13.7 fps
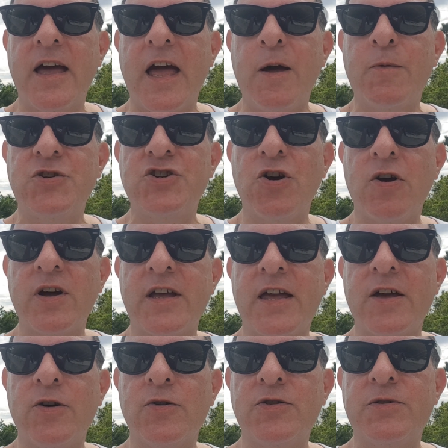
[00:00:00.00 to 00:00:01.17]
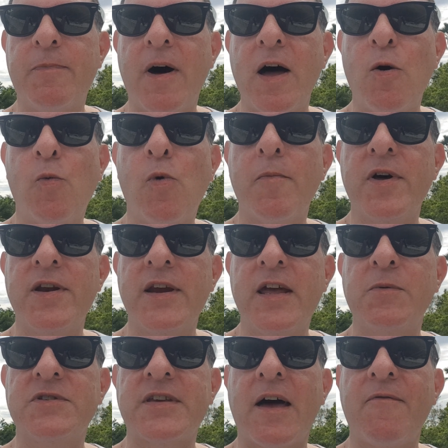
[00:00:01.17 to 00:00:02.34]
He was shot and killed by a woman he
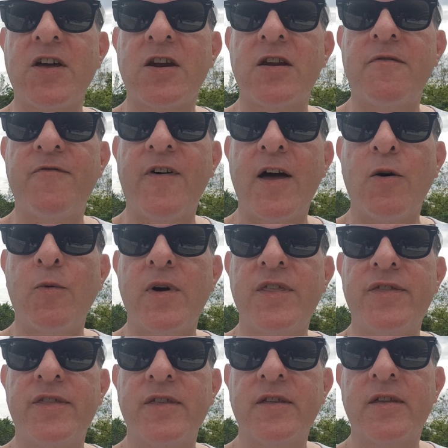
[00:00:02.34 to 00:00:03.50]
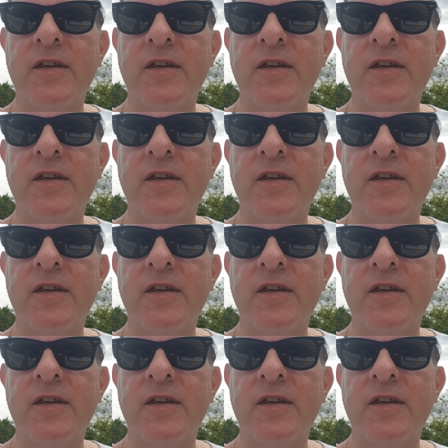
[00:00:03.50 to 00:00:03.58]
was having an affair with.